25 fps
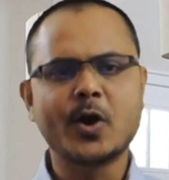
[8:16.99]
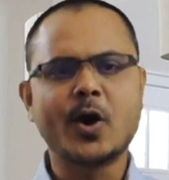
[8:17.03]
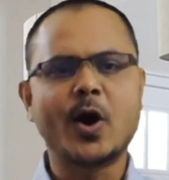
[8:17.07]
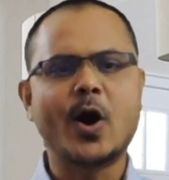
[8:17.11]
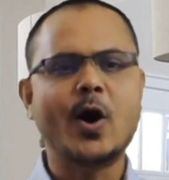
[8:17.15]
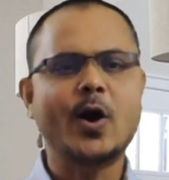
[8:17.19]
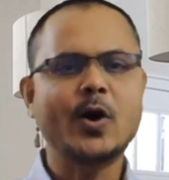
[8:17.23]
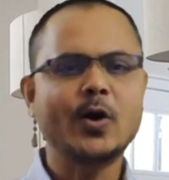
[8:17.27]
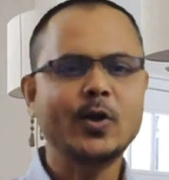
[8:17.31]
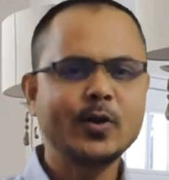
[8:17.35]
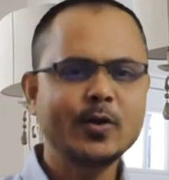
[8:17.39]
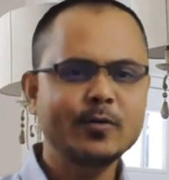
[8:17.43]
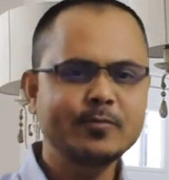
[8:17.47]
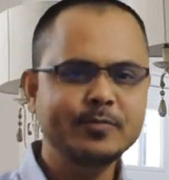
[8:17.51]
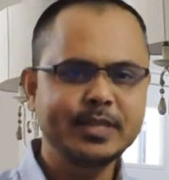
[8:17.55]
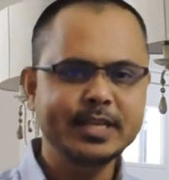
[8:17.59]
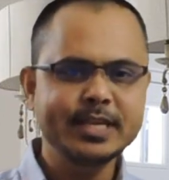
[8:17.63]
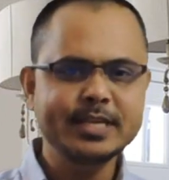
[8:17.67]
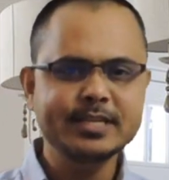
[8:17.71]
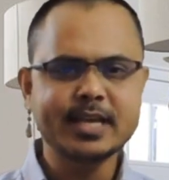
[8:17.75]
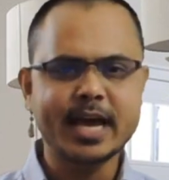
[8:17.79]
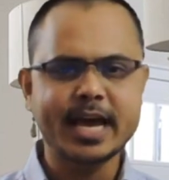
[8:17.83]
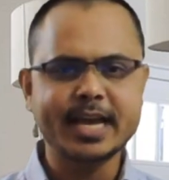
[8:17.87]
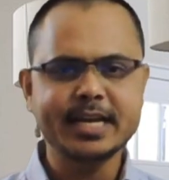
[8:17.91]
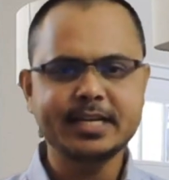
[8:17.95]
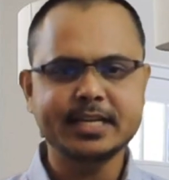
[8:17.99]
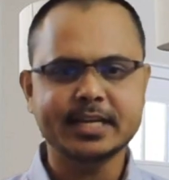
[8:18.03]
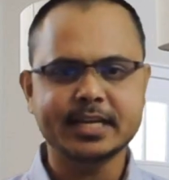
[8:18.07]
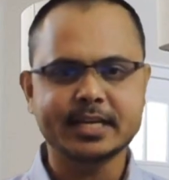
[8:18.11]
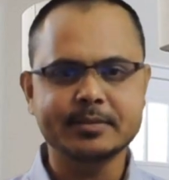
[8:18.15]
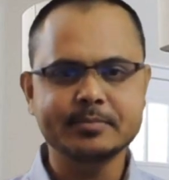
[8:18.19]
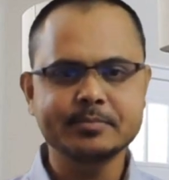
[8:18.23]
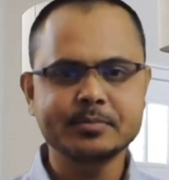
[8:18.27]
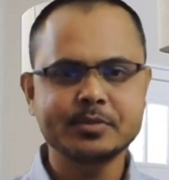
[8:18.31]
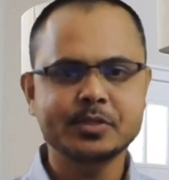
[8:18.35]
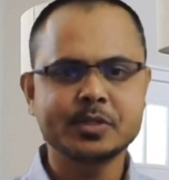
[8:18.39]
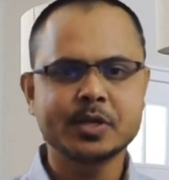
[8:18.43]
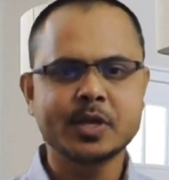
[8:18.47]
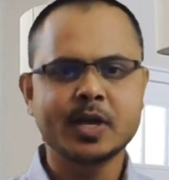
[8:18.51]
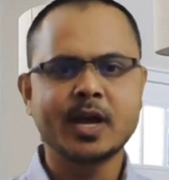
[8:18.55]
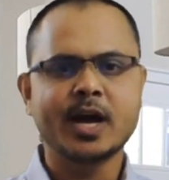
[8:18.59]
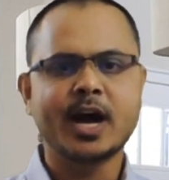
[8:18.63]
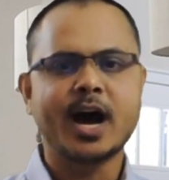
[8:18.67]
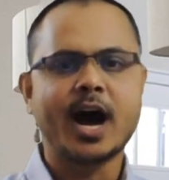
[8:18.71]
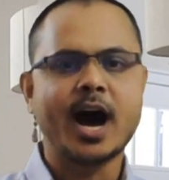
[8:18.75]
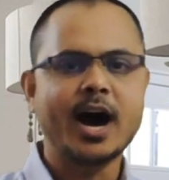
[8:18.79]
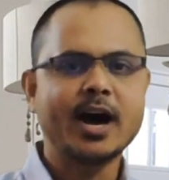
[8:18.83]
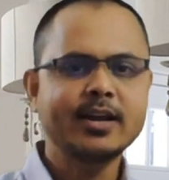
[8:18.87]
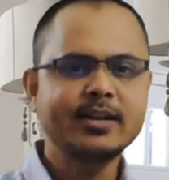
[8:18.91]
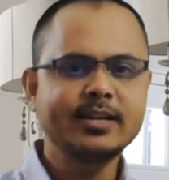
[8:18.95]
All of these items
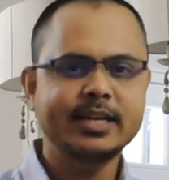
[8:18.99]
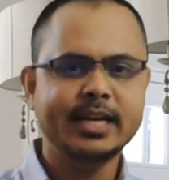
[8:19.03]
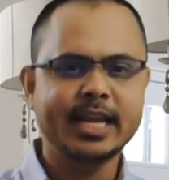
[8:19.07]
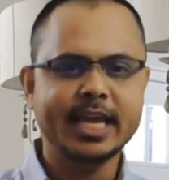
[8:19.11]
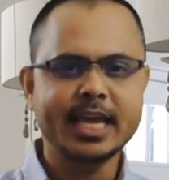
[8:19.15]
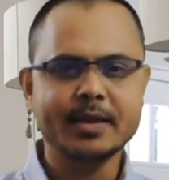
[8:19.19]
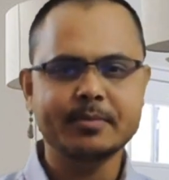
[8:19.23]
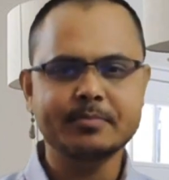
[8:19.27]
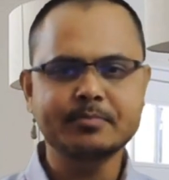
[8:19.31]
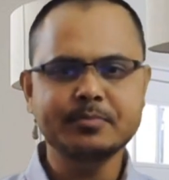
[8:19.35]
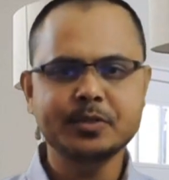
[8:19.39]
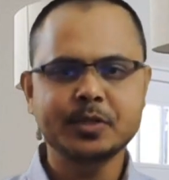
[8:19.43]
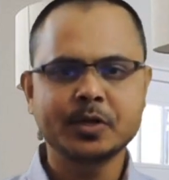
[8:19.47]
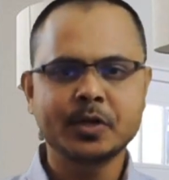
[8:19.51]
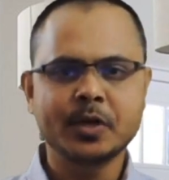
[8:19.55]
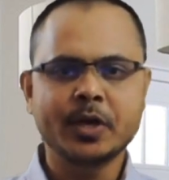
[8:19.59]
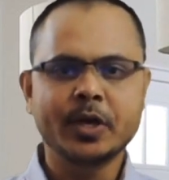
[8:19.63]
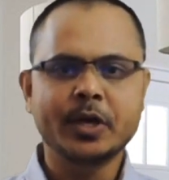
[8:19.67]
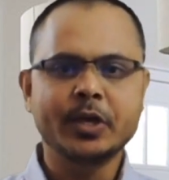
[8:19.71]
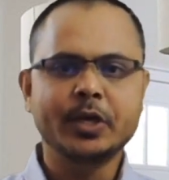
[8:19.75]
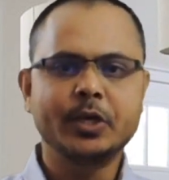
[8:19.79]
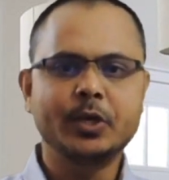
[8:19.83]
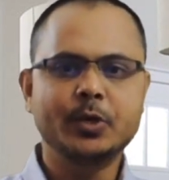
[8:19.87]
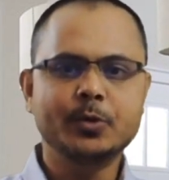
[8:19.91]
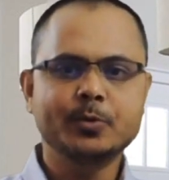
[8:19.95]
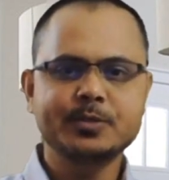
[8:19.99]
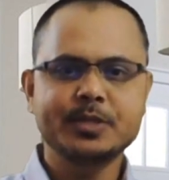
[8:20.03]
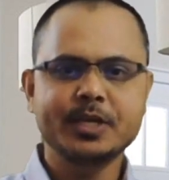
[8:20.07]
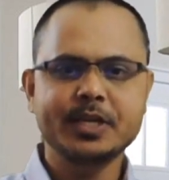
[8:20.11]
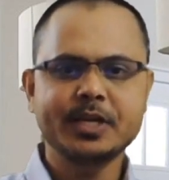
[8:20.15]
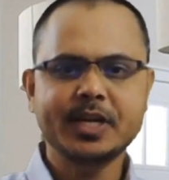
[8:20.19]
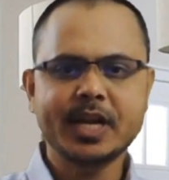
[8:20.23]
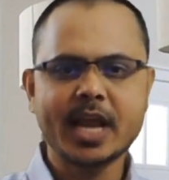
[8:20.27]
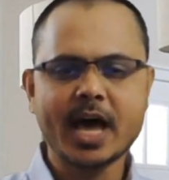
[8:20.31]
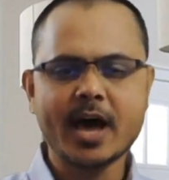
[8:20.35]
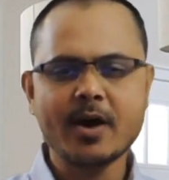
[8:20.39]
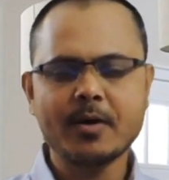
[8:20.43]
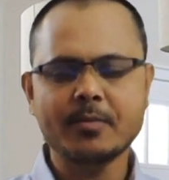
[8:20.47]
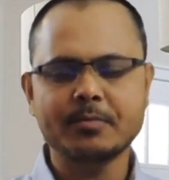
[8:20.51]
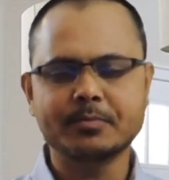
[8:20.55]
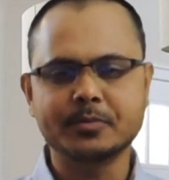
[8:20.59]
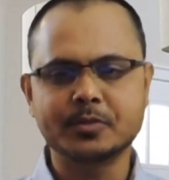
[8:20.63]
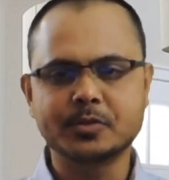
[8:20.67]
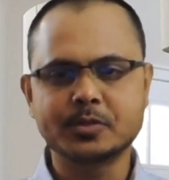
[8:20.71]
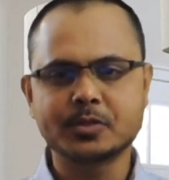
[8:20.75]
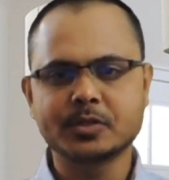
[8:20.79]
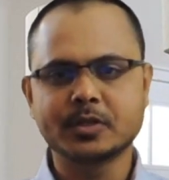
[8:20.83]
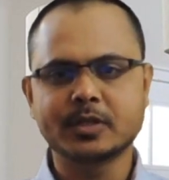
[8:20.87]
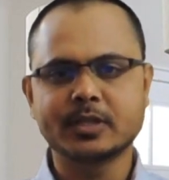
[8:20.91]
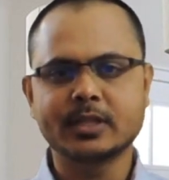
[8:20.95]
are named using
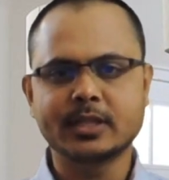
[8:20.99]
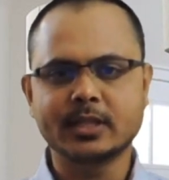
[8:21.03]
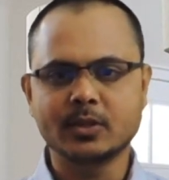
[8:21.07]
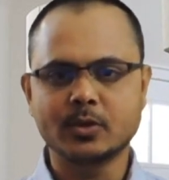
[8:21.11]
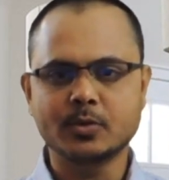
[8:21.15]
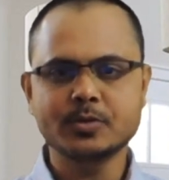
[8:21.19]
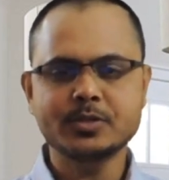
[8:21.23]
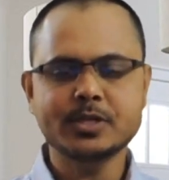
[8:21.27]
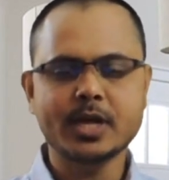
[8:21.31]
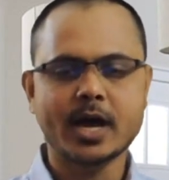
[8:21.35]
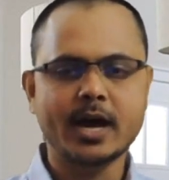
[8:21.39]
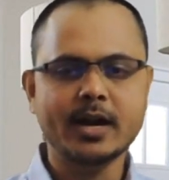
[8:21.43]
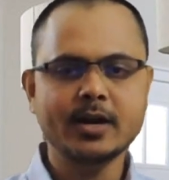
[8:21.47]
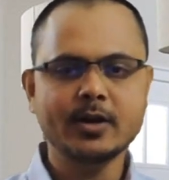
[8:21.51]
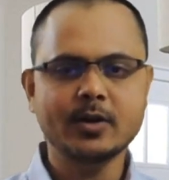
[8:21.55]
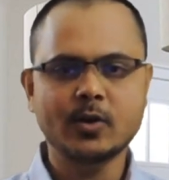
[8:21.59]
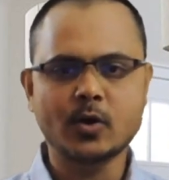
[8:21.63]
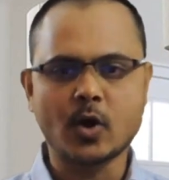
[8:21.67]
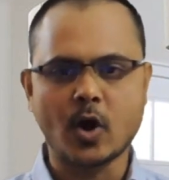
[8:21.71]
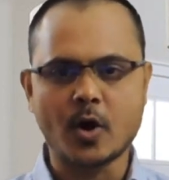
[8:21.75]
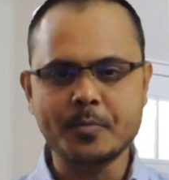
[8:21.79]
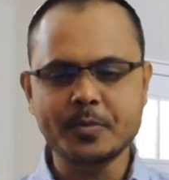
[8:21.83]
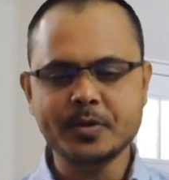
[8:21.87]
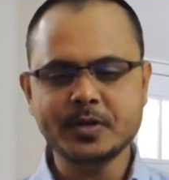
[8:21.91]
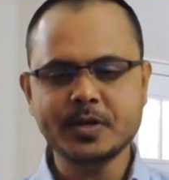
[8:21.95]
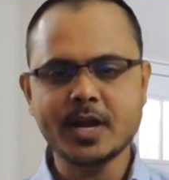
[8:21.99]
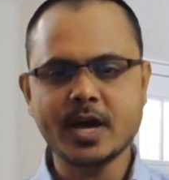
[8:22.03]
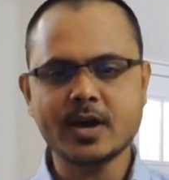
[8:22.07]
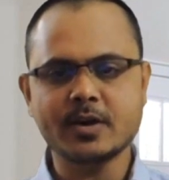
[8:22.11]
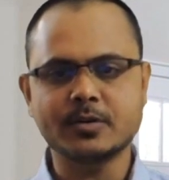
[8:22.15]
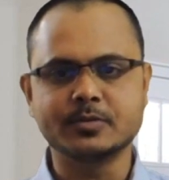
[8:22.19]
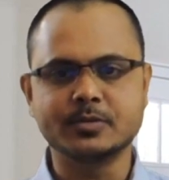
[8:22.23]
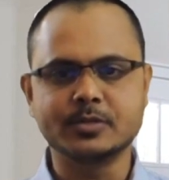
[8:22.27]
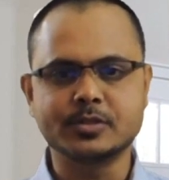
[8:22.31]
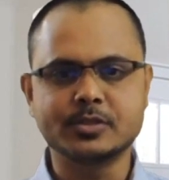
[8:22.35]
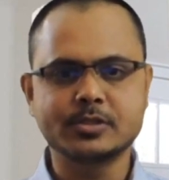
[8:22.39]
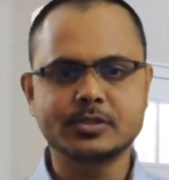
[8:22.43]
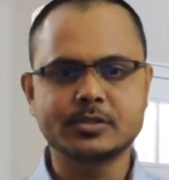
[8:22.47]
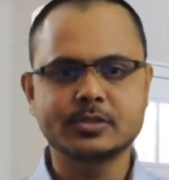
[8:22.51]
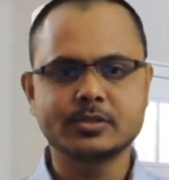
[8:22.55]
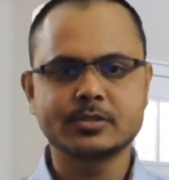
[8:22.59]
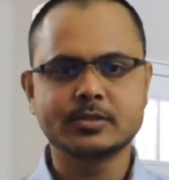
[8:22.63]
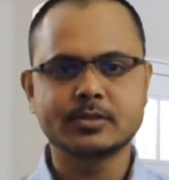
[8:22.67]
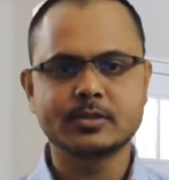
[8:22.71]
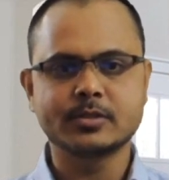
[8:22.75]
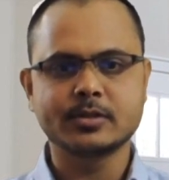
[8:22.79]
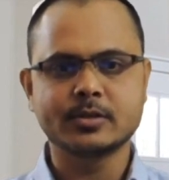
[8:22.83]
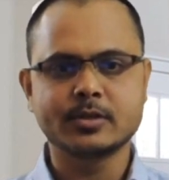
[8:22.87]
nouns. Those are common nouns.